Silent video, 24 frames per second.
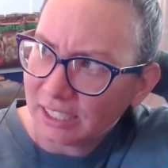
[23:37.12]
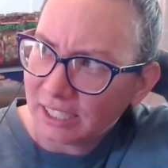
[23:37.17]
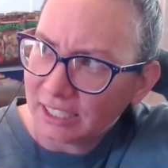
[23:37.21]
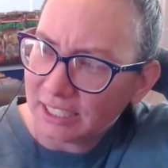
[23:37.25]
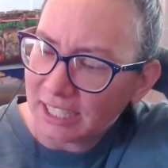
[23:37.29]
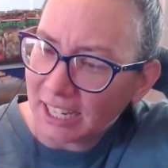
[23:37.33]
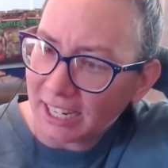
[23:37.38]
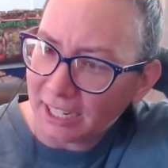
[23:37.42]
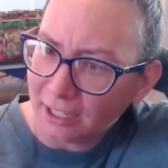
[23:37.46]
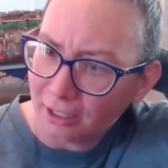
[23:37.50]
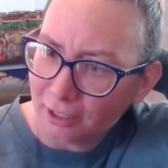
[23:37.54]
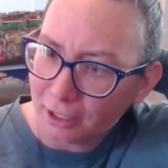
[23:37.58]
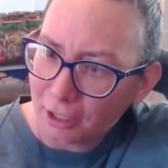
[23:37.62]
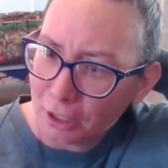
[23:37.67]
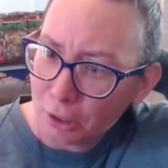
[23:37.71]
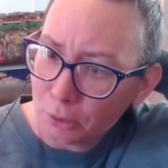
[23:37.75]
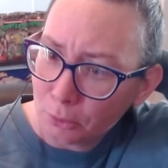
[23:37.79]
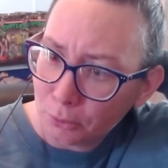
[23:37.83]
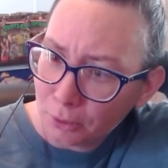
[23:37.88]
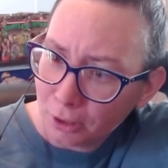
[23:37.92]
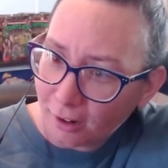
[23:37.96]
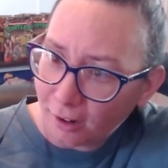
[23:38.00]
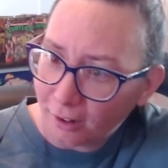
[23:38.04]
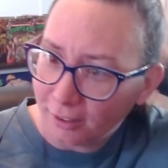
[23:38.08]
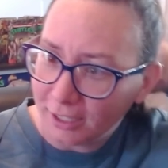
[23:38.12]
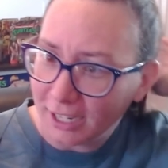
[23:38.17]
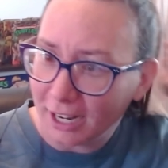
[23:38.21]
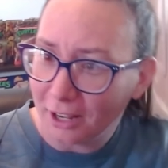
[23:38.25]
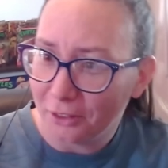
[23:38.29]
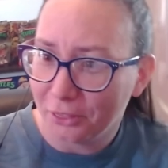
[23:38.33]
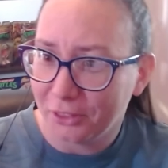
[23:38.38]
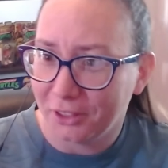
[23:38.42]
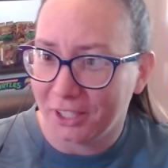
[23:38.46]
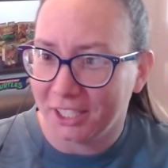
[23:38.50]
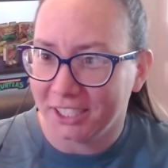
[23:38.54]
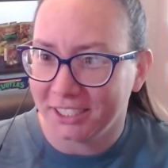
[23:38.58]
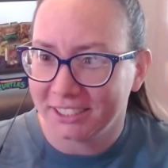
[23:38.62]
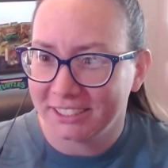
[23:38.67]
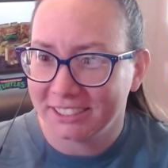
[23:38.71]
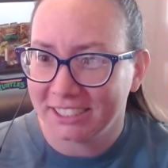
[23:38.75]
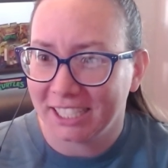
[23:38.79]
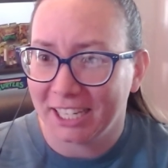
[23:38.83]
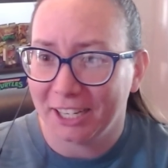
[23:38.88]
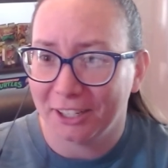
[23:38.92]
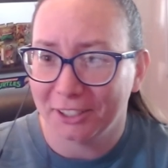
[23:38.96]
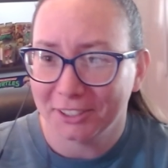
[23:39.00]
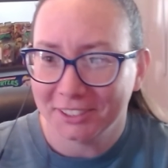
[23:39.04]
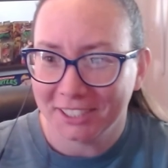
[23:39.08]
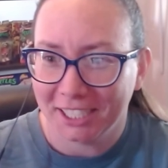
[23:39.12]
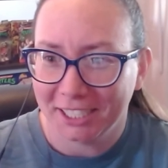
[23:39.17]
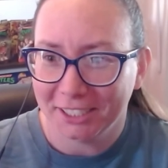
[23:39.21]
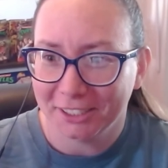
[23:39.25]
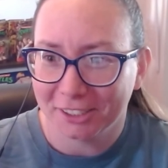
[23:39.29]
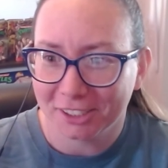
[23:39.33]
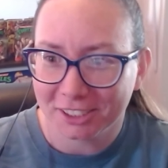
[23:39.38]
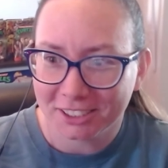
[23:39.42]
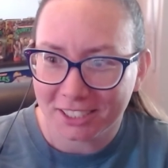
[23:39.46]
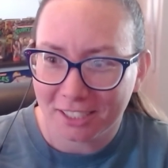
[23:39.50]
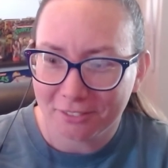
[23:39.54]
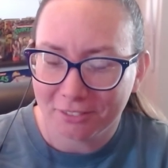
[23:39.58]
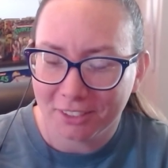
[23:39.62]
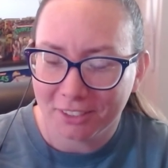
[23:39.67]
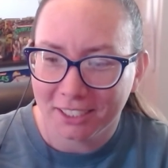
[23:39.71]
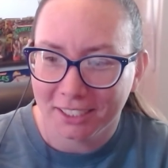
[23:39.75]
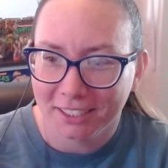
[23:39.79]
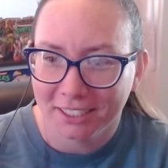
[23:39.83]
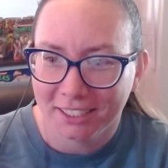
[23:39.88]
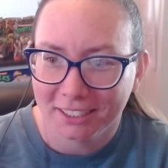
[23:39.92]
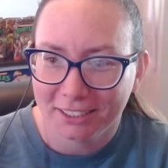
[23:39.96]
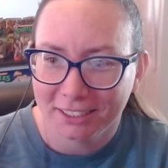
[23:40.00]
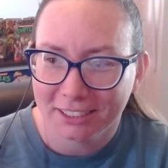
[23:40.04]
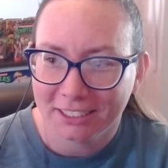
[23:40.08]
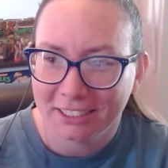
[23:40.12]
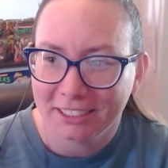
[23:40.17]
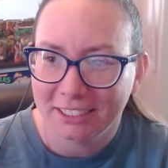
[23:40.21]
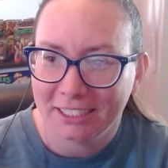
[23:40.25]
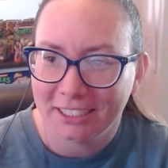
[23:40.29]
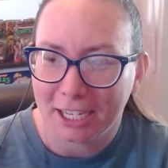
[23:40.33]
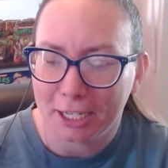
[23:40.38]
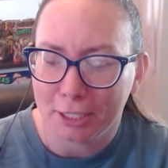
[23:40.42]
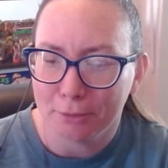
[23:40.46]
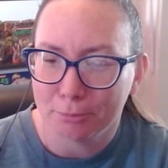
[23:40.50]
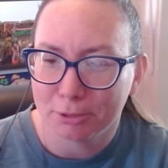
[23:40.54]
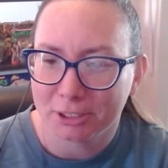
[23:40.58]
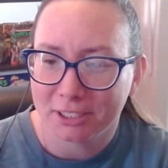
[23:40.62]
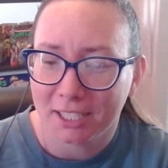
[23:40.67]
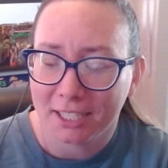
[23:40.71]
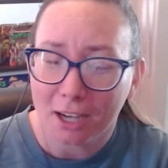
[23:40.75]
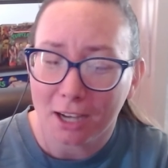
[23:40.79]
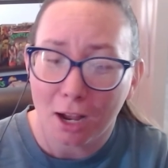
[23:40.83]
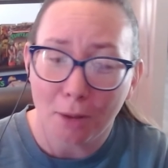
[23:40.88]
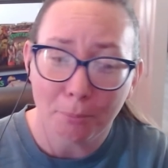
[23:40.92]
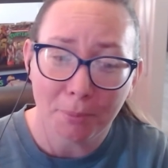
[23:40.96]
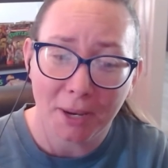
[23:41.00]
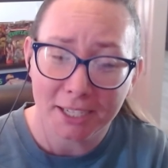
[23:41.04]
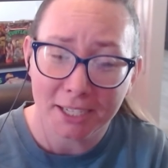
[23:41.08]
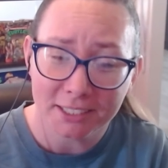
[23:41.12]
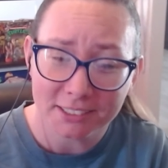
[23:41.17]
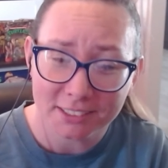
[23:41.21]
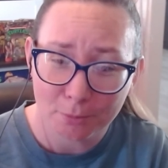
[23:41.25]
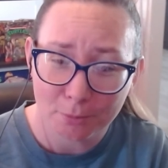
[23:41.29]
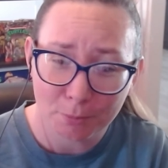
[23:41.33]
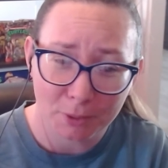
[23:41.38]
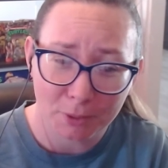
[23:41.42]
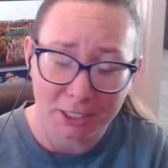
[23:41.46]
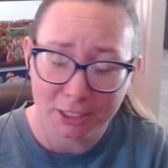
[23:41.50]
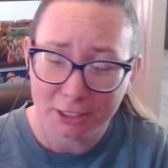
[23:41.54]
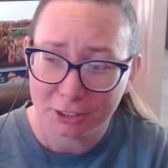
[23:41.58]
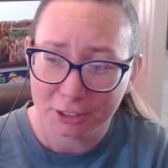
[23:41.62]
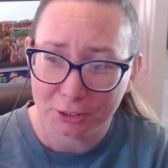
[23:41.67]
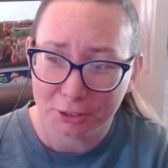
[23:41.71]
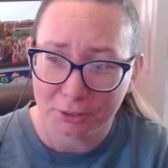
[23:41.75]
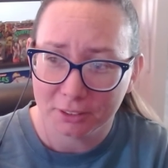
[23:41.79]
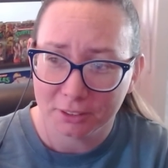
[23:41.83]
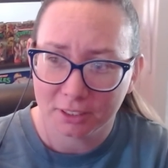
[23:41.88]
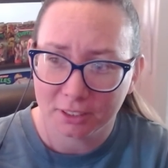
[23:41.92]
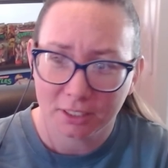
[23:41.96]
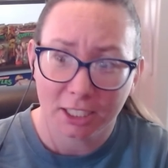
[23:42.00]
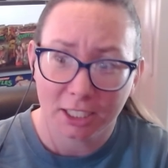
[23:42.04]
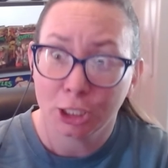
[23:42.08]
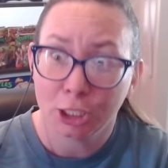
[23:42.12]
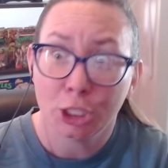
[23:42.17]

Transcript: and Halo are now the caretakers of it, and Gabe was like, I'll pay somebody to do it, and they're like,